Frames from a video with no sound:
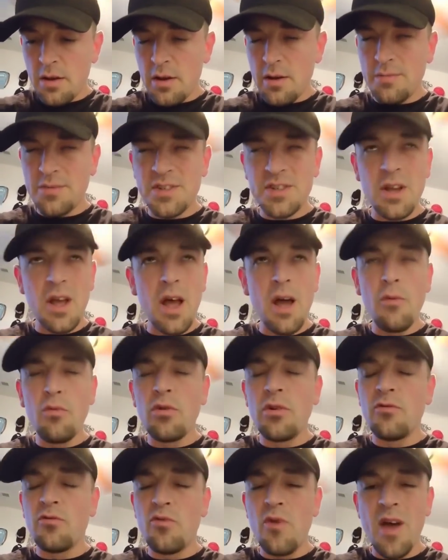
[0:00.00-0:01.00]
I
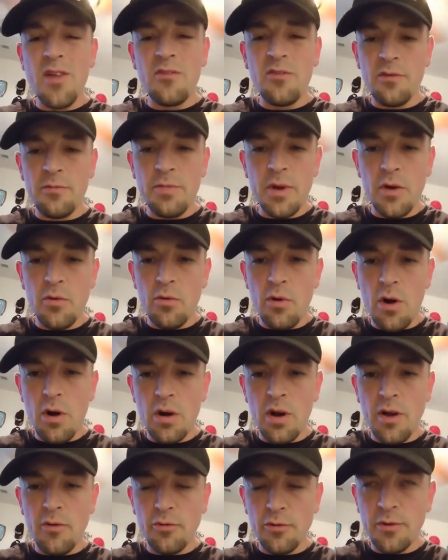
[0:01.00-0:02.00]
would have rather have been
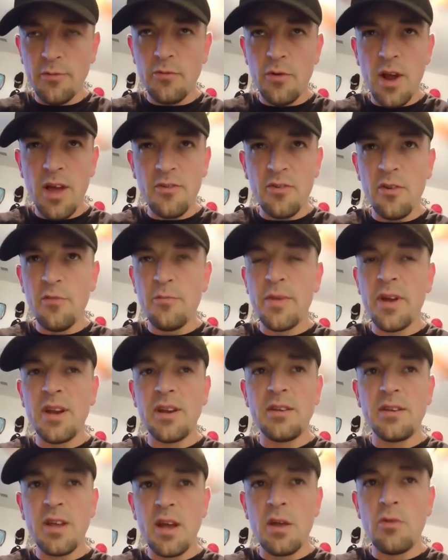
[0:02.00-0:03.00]
wrong. I would have rather have
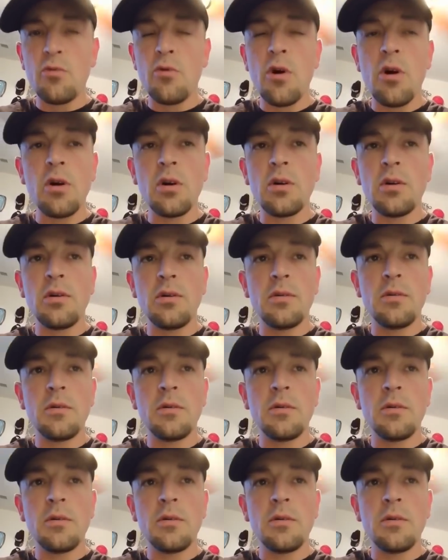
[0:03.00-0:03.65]
been dead wrong.